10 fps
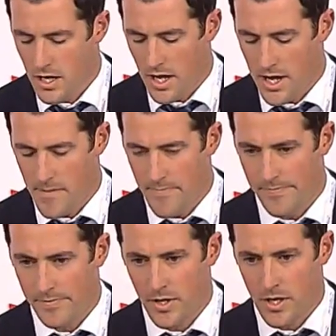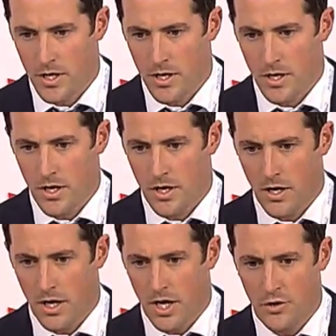And
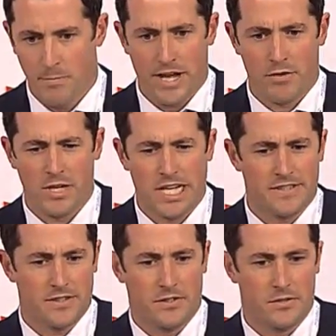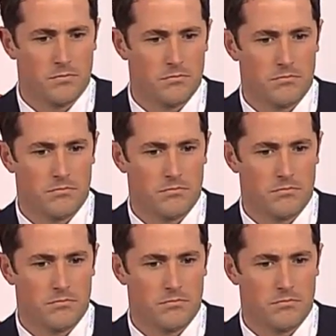who better really to